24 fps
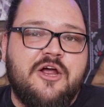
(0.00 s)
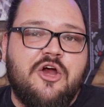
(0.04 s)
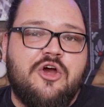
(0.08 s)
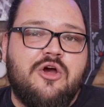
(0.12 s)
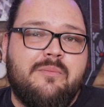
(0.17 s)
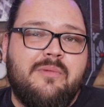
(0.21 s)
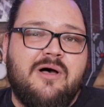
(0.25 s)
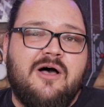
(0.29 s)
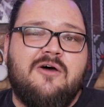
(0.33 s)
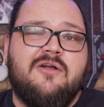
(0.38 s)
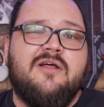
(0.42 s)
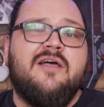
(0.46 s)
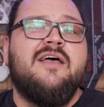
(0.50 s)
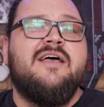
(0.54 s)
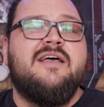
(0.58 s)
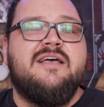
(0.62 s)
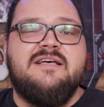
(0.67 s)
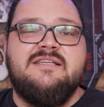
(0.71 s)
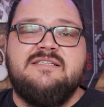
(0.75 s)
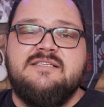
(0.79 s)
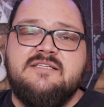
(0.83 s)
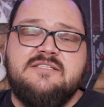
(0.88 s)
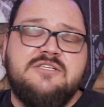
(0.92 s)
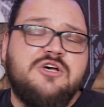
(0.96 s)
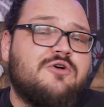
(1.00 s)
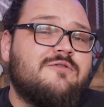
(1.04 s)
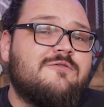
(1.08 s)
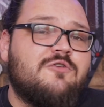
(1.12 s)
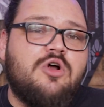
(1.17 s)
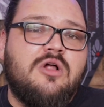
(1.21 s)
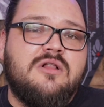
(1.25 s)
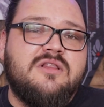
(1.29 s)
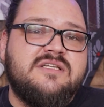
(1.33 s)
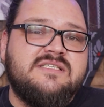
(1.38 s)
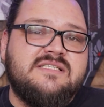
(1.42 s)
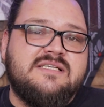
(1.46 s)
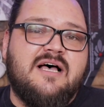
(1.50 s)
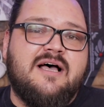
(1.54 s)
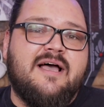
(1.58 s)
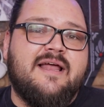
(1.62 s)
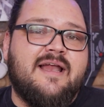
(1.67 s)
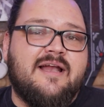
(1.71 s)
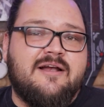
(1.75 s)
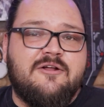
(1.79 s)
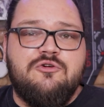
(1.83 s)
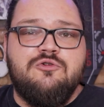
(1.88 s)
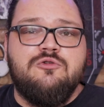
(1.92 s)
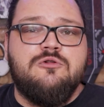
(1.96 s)
care about, is its overall
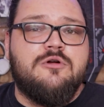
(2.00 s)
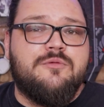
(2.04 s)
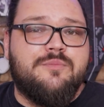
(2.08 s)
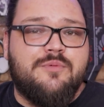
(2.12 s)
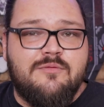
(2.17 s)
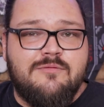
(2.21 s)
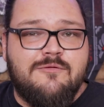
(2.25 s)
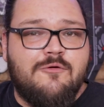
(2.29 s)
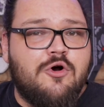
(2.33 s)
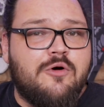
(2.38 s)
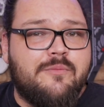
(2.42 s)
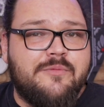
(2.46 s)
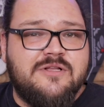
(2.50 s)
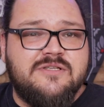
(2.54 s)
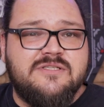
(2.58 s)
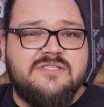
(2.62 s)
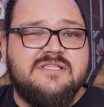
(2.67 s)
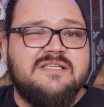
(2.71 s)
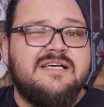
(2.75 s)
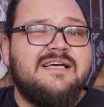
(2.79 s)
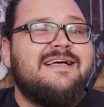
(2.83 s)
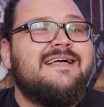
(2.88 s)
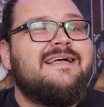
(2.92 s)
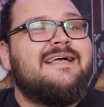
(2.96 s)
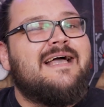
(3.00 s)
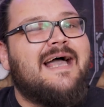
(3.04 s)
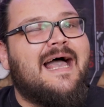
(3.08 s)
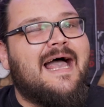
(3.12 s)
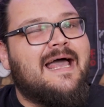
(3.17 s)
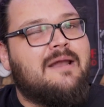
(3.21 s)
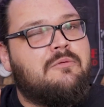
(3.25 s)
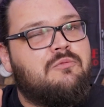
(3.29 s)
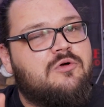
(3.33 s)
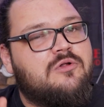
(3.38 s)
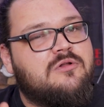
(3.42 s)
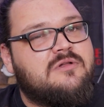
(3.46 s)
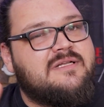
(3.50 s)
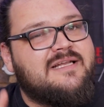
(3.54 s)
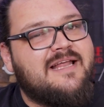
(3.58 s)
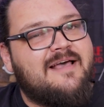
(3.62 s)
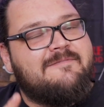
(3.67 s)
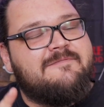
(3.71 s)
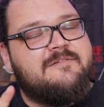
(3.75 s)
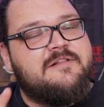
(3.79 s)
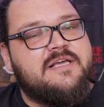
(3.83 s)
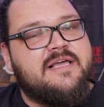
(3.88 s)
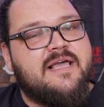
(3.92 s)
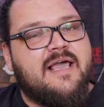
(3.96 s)
design and cooler performance, and we'll
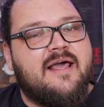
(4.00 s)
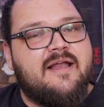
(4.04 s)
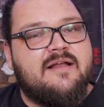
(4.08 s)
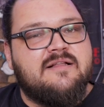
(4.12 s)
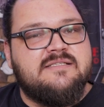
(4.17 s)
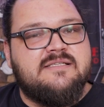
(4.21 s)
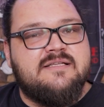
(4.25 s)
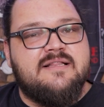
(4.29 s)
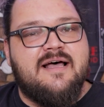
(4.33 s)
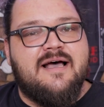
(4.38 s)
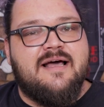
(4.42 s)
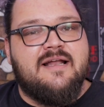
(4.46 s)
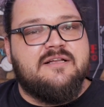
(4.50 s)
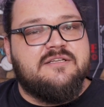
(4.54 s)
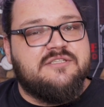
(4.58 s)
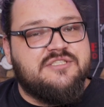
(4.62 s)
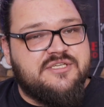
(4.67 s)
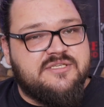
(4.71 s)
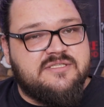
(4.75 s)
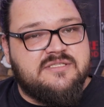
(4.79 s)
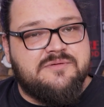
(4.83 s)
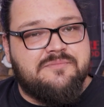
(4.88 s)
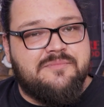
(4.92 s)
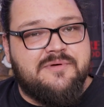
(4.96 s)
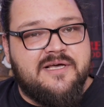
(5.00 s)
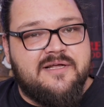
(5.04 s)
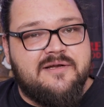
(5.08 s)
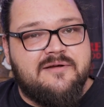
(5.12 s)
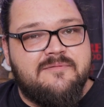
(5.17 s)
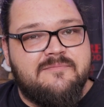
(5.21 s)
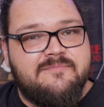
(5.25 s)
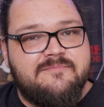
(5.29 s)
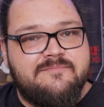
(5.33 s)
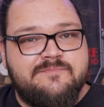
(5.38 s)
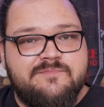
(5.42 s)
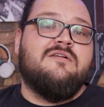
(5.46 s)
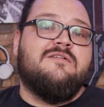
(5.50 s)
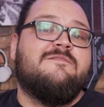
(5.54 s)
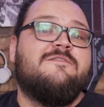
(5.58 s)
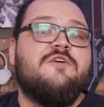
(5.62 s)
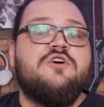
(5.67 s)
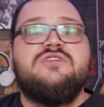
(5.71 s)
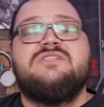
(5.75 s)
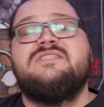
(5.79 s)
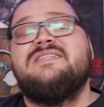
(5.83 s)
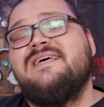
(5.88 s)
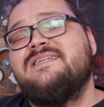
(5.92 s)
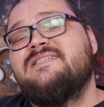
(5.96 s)
definitely get into that in just a bit.
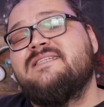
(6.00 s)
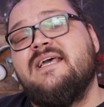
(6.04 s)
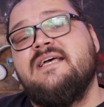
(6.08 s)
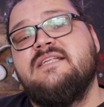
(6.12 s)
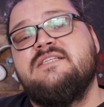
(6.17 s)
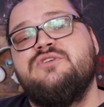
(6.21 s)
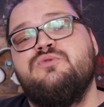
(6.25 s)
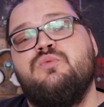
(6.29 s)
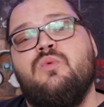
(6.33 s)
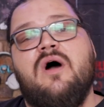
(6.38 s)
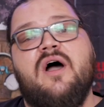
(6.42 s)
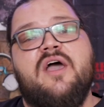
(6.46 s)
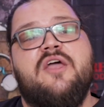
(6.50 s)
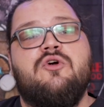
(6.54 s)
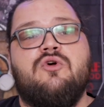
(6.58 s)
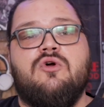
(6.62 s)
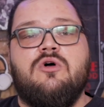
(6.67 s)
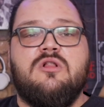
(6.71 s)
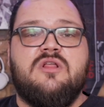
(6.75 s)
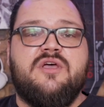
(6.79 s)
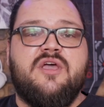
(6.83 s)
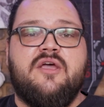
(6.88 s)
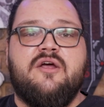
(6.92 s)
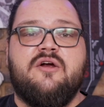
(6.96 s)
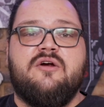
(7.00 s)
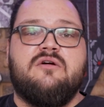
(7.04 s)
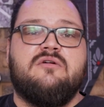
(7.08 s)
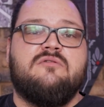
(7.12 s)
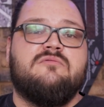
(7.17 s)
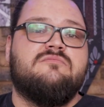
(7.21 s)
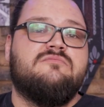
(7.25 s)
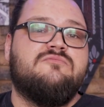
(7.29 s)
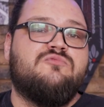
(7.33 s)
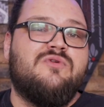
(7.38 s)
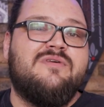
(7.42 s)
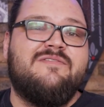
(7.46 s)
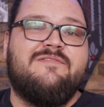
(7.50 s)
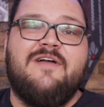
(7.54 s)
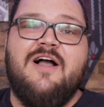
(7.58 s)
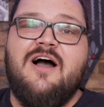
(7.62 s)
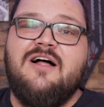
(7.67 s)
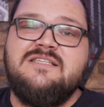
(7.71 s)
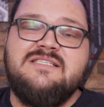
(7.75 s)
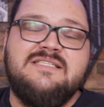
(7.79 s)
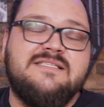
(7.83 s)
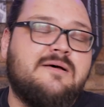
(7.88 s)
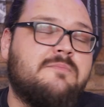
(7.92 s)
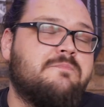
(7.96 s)
First, let's get to why you're all here. We've
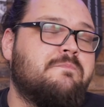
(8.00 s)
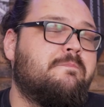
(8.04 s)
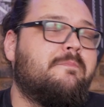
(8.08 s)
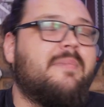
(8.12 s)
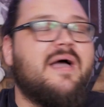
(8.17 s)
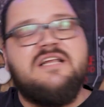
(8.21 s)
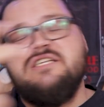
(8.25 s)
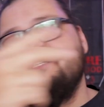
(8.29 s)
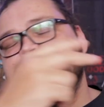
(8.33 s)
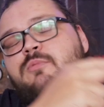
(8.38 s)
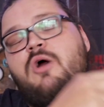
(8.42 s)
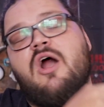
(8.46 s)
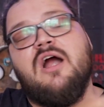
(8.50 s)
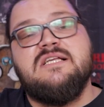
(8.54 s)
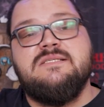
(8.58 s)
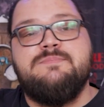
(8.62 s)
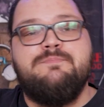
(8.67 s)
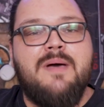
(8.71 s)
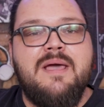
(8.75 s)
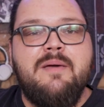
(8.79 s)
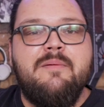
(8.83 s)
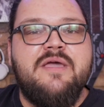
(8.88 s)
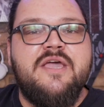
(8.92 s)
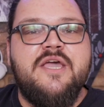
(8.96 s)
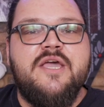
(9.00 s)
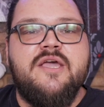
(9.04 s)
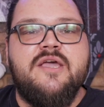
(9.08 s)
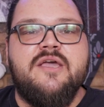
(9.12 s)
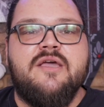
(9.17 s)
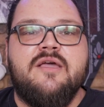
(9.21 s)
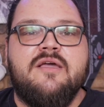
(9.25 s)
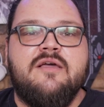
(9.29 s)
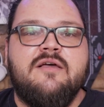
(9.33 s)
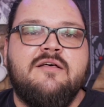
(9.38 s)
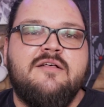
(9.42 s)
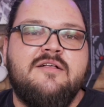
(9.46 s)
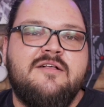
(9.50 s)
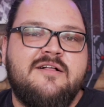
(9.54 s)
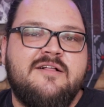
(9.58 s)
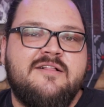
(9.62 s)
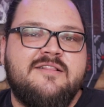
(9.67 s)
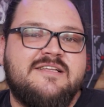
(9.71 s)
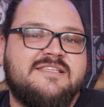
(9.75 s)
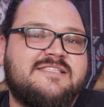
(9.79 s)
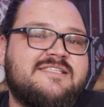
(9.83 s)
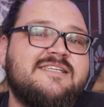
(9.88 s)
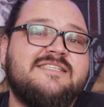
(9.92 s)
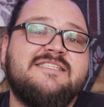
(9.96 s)
got some benchmarks, baby!
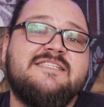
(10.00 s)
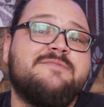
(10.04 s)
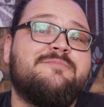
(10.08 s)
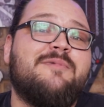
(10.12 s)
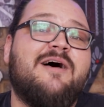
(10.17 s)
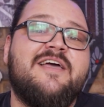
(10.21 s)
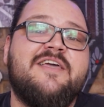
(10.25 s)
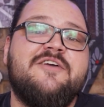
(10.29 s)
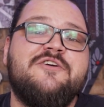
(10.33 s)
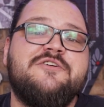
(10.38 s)
The system I